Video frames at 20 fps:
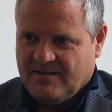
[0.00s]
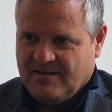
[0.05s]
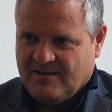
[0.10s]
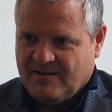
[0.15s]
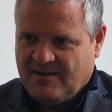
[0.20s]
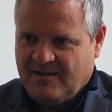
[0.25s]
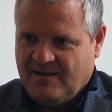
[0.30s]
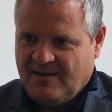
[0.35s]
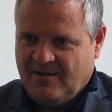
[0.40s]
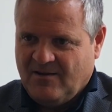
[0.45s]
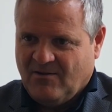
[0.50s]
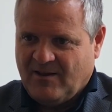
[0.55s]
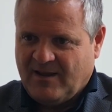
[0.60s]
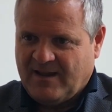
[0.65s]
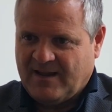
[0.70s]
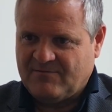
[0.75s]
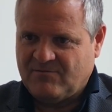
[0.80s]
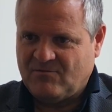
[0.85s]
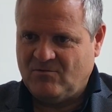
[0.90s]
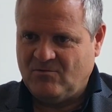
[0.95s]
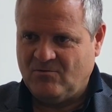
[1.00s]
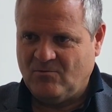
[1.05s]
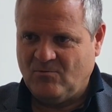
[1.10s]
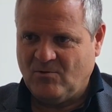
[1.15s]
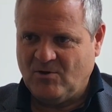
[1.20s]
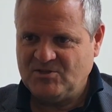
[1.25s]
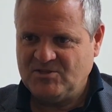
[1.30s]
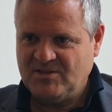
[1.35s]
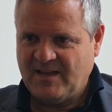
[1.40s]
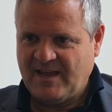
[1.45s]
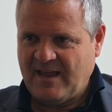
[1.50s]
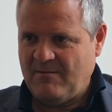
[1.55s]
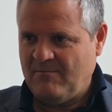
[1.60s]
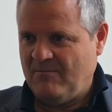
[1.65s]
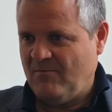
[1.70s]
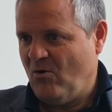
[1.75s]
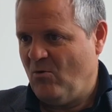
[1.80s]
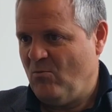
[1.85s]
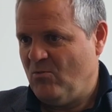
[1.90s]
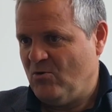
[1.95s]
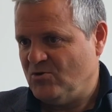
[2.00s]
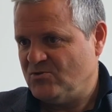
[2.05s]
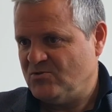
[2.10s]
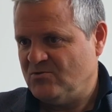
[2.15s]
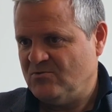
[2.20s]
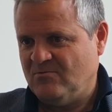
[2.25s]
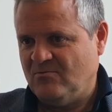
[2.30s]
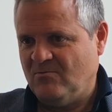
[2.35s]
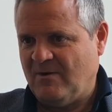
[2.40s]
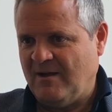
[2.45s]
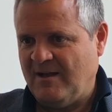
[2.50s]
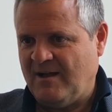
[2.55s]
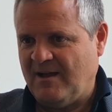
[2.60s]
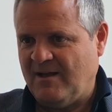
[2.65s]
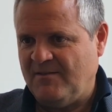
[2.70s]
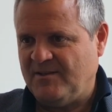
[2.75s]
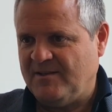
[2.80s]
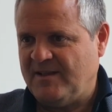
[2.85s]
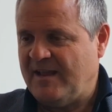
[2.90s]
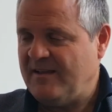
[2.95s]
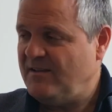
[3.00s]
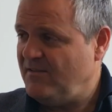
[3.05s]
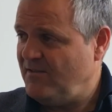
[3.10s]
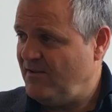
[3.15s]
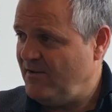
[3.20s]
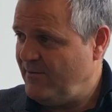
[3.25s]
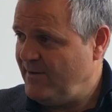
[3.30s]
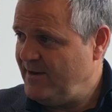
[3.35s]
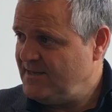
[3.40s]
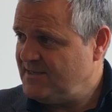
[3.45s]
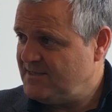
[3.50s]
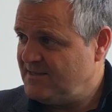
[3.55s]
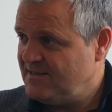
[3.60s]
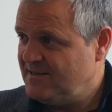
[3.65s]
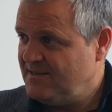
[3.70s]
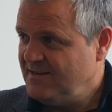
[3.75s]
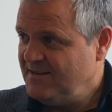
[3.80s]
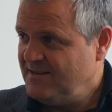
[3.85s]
he only have to watch the game almost 180 degrees.